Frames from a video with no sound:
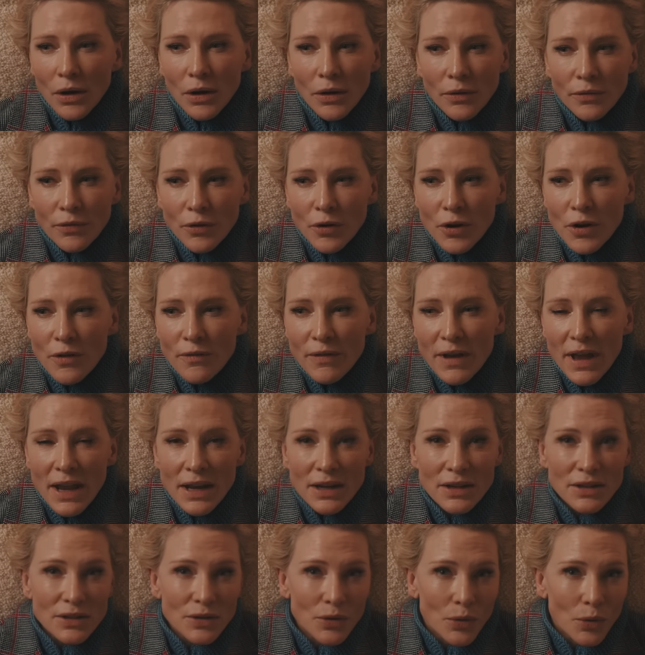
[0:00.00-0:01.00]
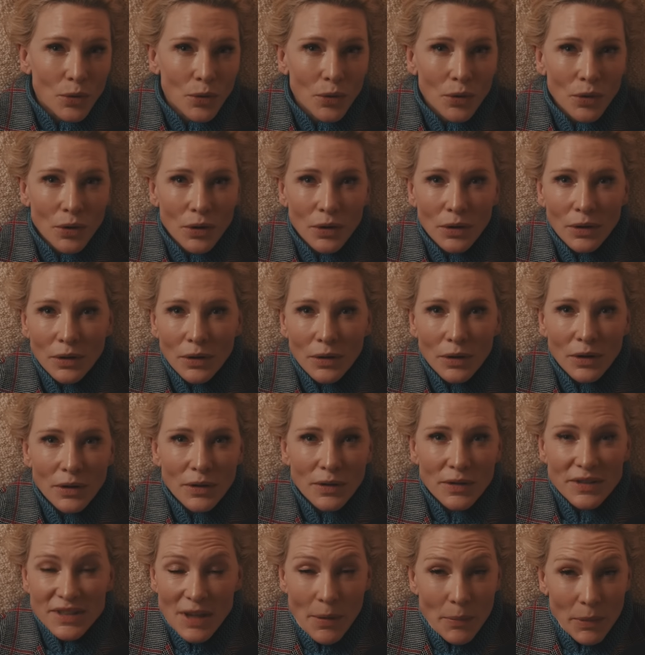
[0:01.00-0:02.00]
for an event or
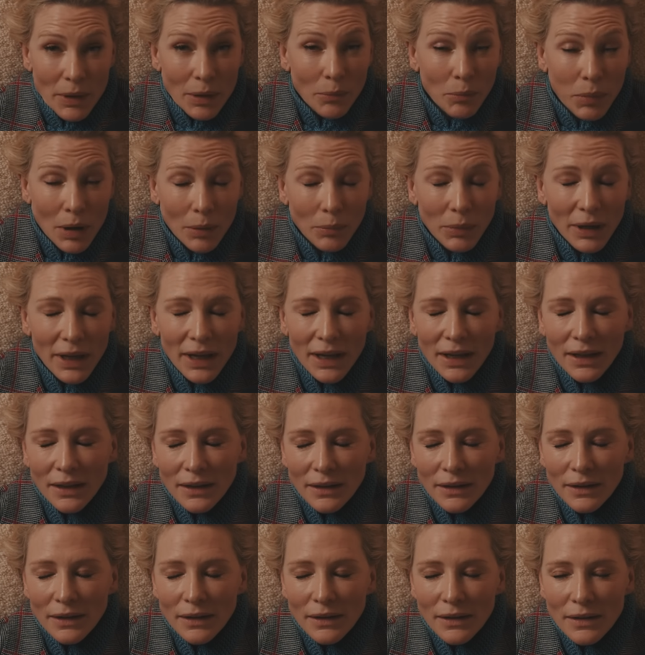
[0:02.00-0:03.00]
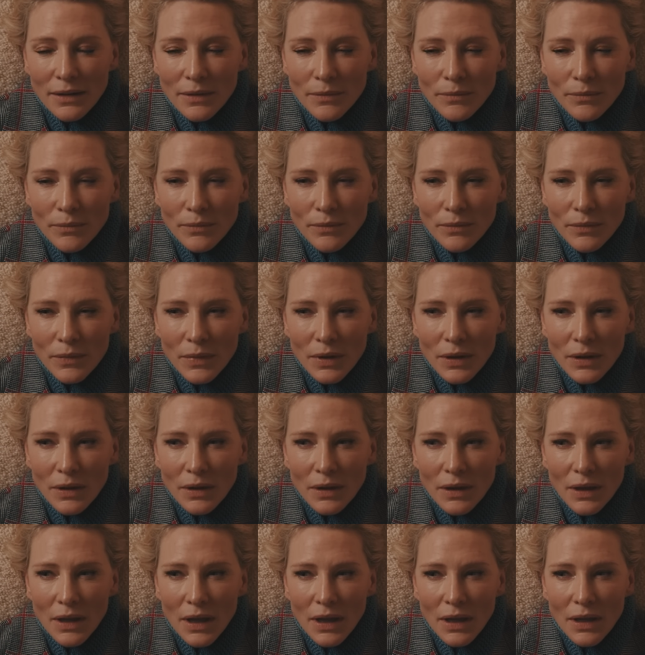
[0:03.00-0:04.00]
something public,
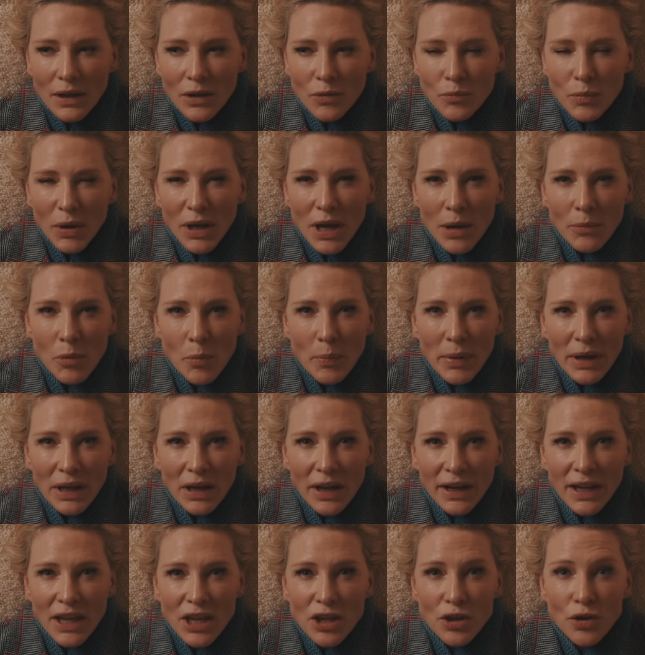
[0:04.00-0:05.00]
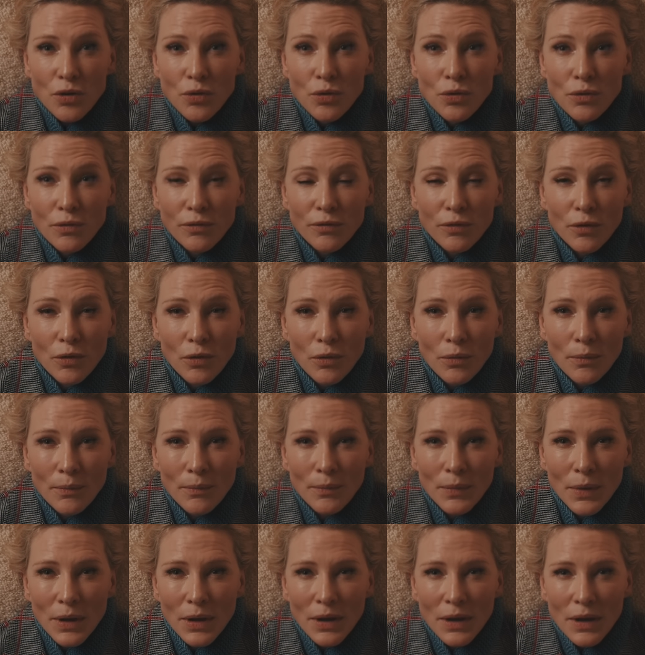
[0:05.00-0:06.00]
it can become a bit like a uniform